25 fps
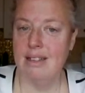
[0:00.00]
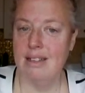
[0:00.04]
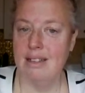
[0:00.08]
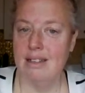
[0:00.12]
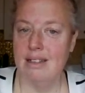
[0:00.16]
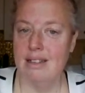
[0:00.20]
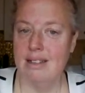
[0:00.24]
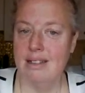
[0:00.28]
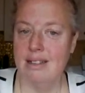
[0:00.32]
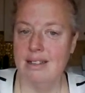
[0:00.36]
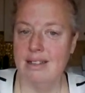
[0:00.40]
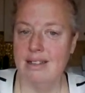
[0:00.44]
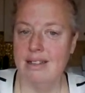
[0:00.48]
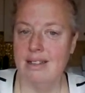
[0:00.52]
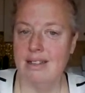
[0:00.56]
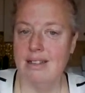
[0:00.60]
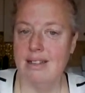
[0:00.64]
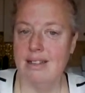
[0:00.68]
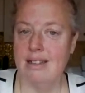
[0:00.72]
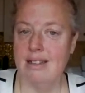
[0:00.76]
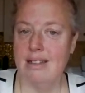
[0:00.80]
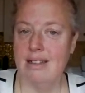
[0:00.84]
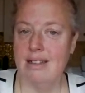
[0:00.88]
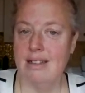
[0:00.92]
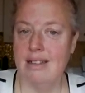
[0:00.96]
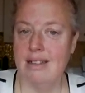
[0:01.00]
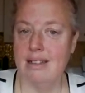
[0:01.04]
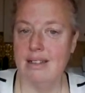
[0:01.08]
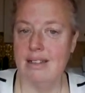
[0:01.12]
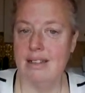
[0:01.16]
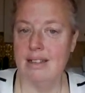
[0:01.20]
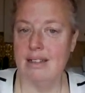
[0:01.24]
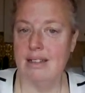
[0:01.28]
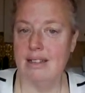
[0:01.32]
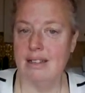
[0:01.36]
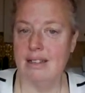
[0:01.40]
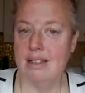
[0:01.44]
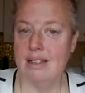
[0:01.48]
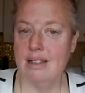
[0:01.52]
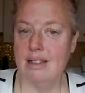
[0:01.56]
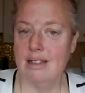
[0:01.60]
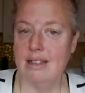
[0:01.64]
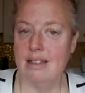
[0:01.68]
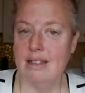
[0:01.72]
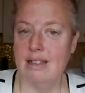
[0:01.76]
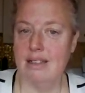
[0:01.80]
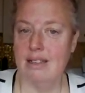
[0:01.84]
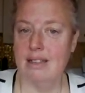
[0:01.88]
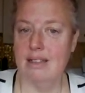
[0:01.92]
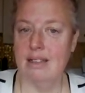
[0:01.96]

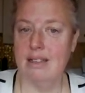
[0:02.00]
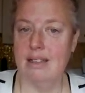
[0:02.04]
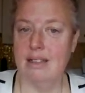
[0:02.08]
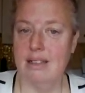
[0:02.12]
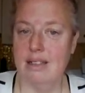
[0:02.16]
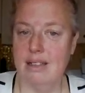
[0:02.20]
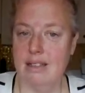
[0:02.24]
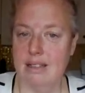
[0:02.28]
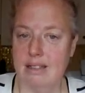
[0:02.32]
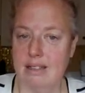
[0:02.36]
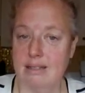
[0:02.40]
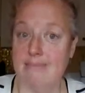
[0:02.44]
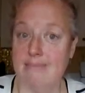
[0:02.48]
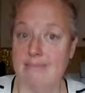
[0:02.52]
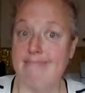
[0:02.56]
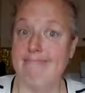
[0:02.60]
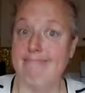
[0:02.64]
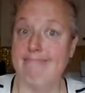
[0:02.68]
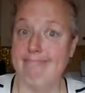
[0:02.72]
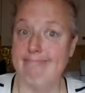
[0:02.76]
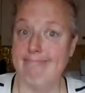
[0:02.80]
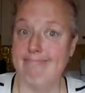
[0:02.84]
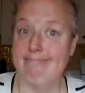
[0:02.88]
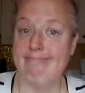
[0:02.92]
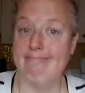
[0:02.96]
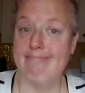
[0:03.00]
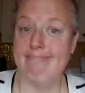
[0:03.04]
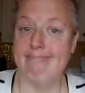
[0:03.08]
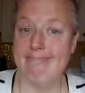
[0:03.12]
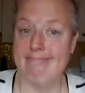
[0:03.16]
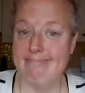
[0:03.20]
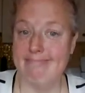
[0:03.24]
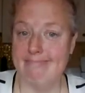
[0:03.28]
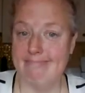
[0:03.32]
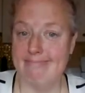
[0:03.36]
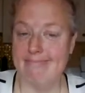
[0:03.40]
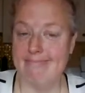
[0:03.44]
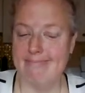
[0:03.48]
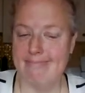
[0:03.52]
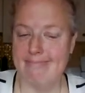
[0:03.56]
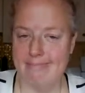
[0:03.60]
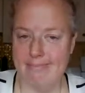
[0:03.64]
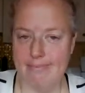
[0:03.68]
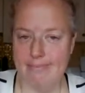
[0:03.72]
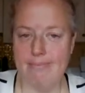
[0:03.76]
No words are spoken by the person on screen.